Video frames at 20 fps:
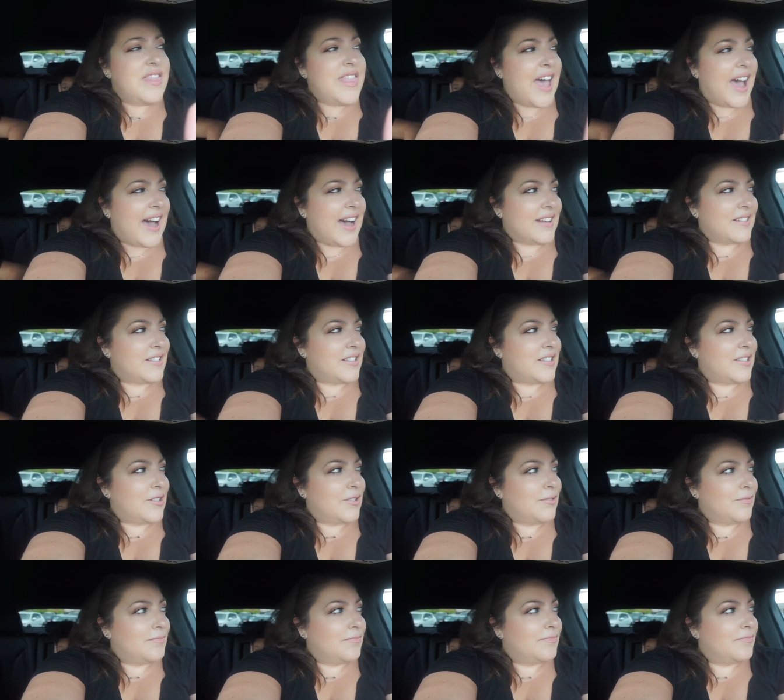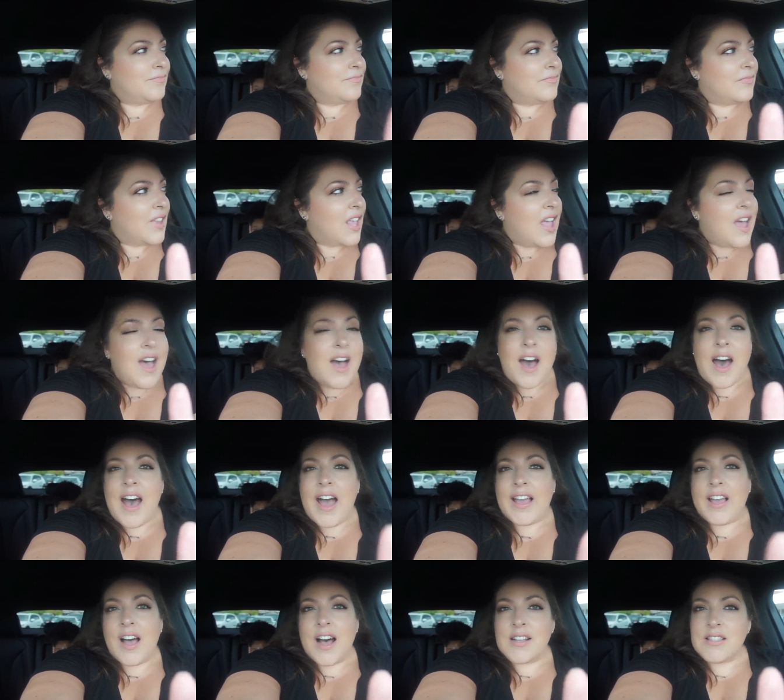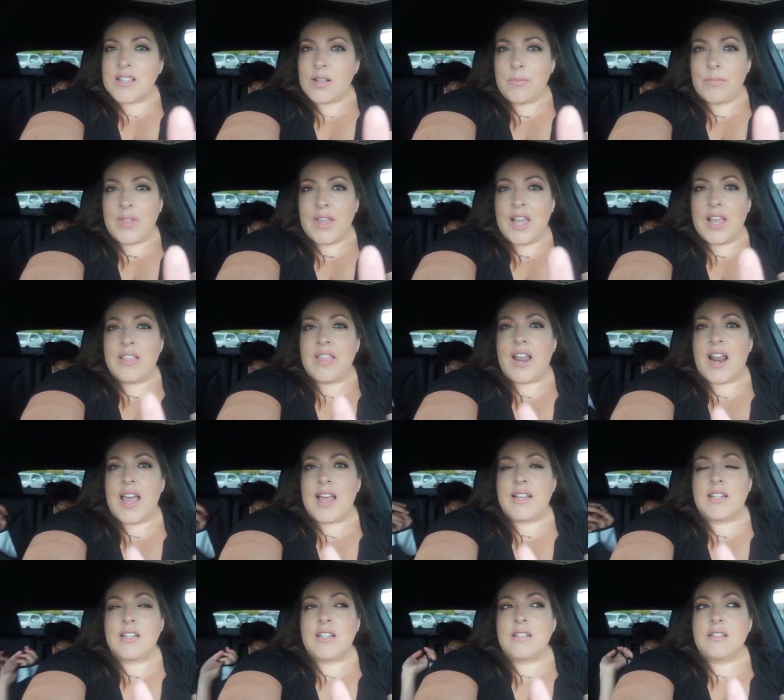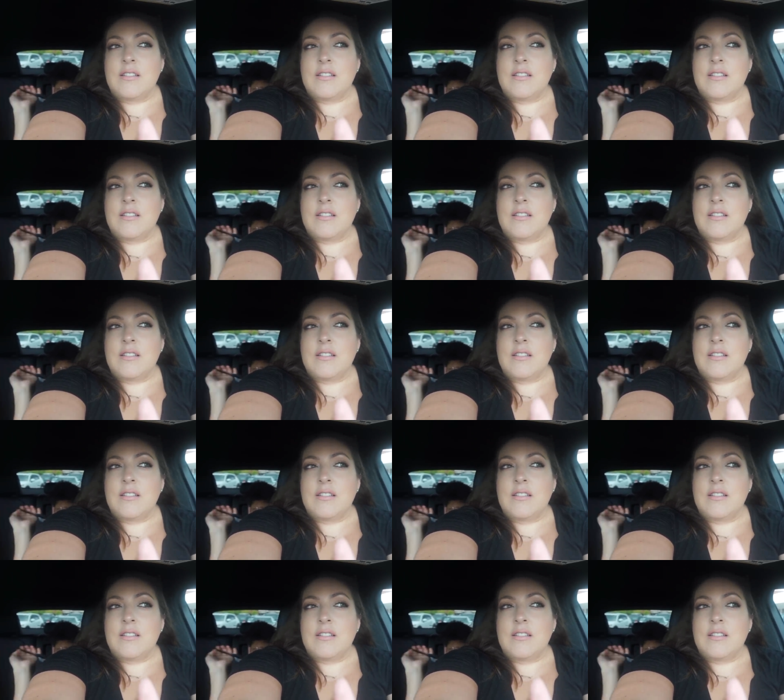that I got something that I